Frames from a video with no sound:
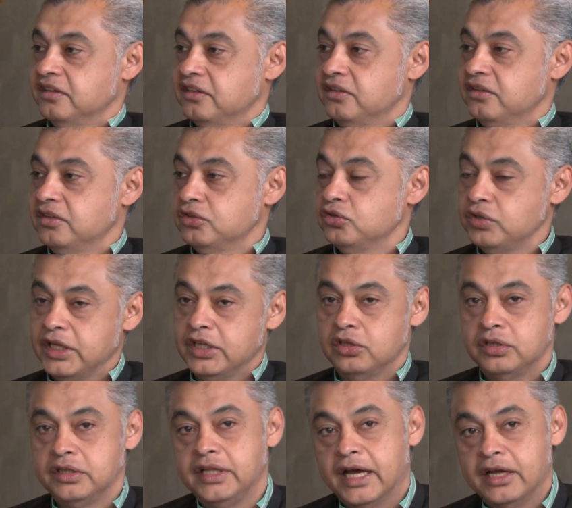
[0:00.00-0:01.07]
You know, so
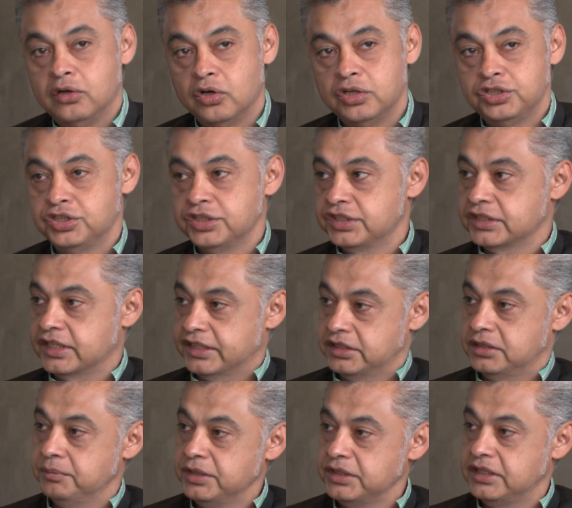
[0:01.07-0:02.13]
they are not just
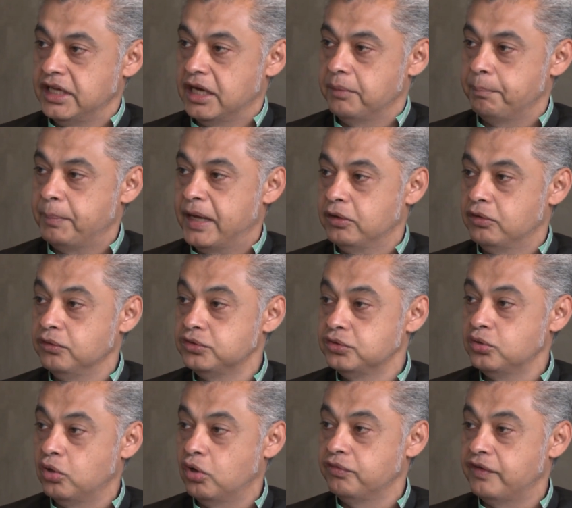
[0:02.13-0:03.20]
customers, they are part
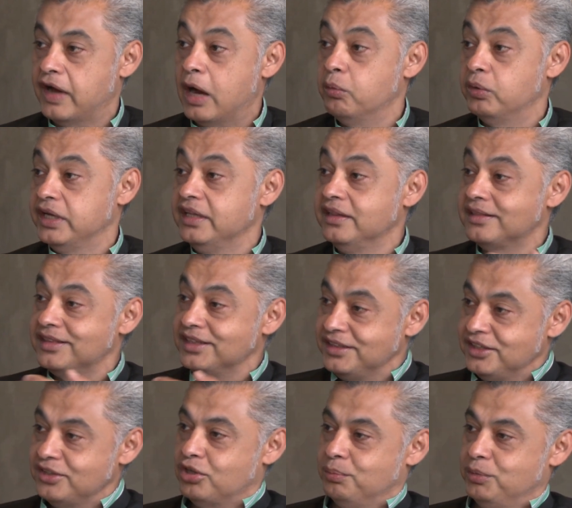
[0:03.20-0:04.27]
also of our
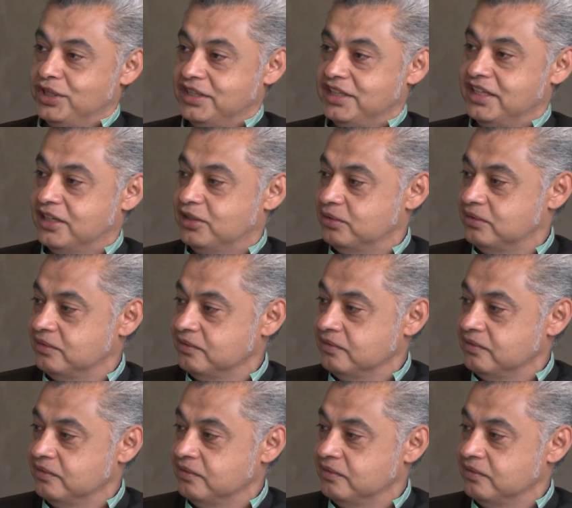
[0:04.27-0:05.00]
internal community now,